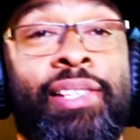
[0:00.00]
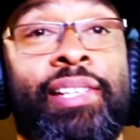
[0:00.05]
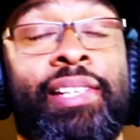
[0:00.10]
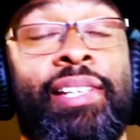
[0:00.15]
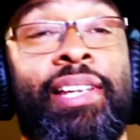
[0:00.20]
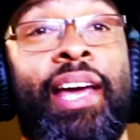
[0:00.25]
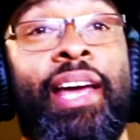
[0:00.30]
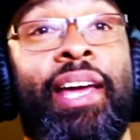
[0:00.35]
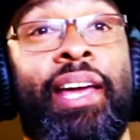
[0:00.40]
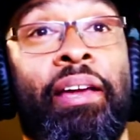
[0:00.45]

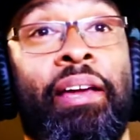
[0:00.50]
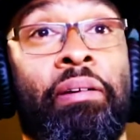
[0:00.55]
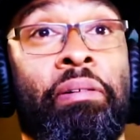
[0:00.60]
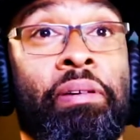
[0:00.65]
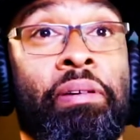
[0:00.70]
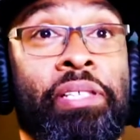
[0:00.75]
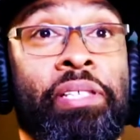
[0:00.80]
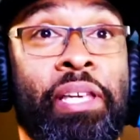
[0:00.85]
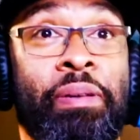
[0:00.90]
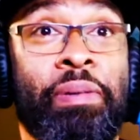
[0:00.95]
today,
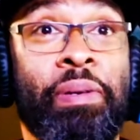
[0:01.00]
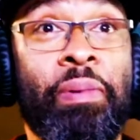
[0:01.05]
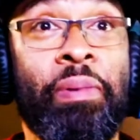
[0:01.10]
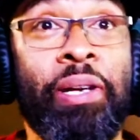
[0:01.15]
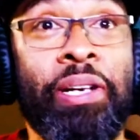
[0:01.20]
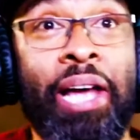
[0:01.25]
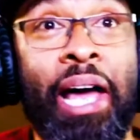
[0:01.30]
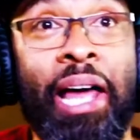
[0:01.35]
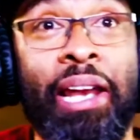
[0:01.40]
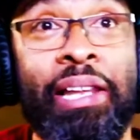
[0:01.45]
or
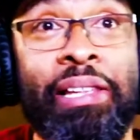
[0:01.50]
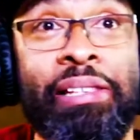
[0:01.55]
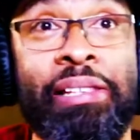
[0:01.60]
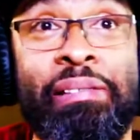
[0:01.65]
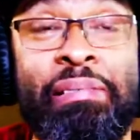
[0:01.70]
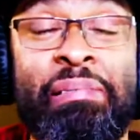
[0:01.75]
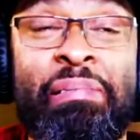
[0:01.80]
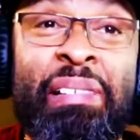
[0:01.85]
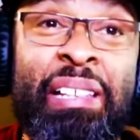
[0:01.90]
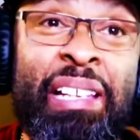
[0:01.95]
seventy-one dollars.
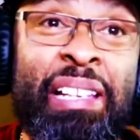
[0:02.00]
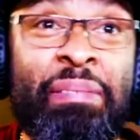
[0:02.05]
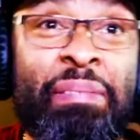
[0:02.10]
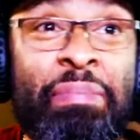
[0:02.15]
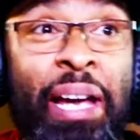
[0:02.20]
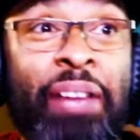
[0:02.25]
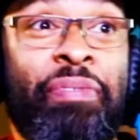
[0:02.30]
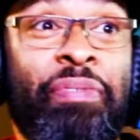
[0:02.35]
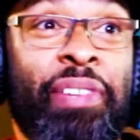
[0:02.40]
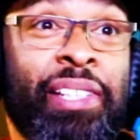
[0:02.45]
Yeah, it
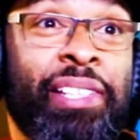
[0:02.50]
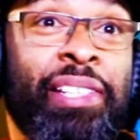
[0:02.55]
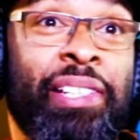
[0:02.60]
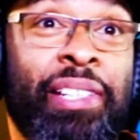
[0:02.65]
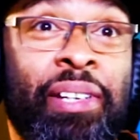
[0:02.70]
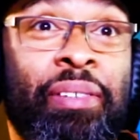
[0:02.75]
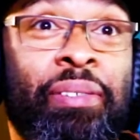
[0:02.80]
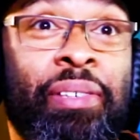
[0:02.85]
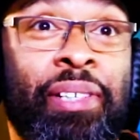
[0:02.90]
might fix her though.